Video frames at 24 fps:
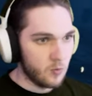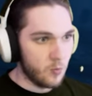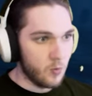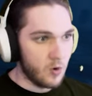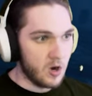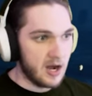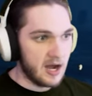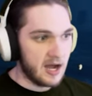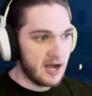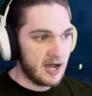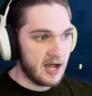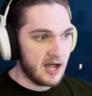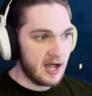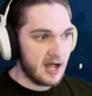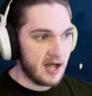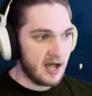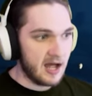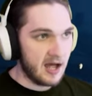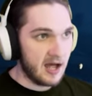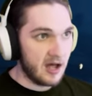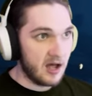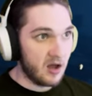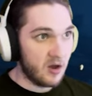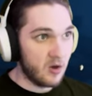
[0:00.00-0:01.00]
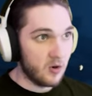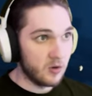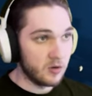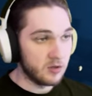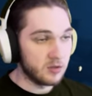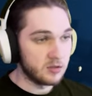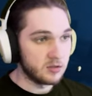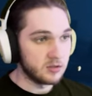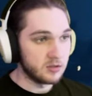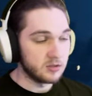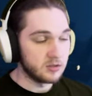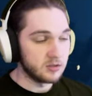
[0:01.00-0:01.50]
Wow.
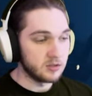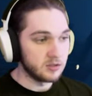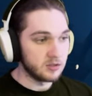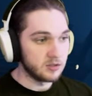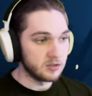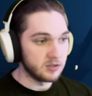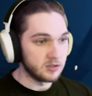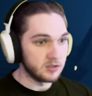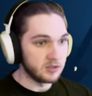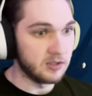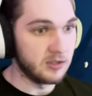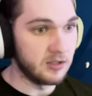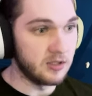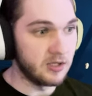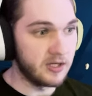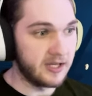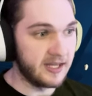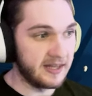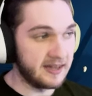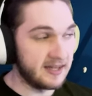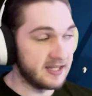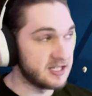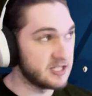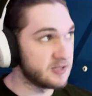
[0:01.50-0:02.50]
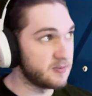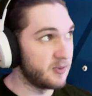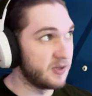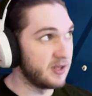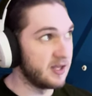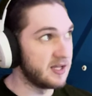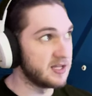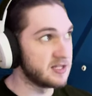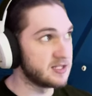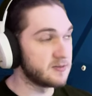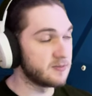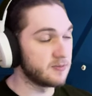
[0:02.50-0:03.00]
Look at this
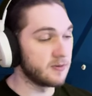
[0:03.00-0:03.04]
place,